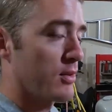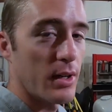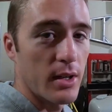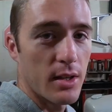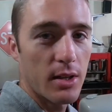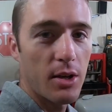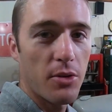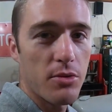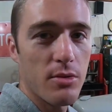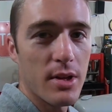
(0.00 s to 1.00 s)
We're gonna go
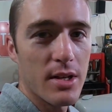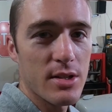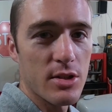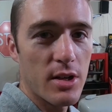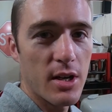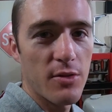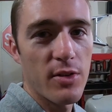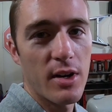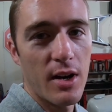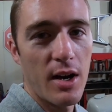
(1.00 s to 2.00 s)
through this and try to
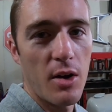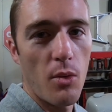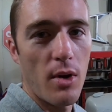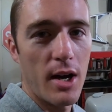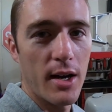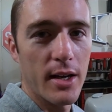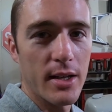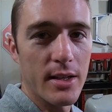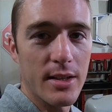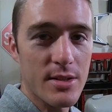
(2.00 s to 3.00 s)
figure out why
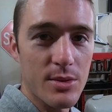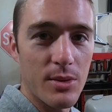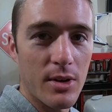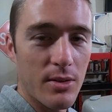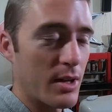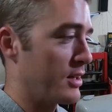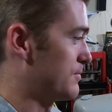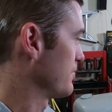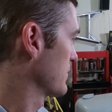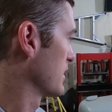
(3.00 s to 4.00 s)
it doesn't want to
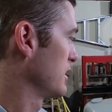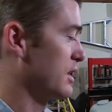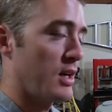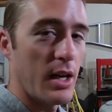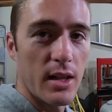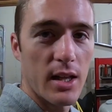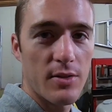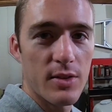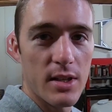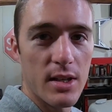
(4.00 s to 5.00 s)
run. I
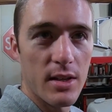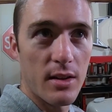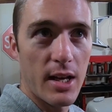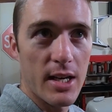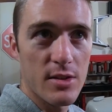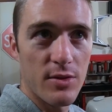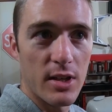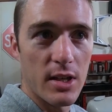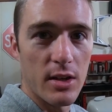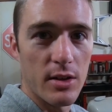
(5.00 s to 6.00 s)
left it in the last video.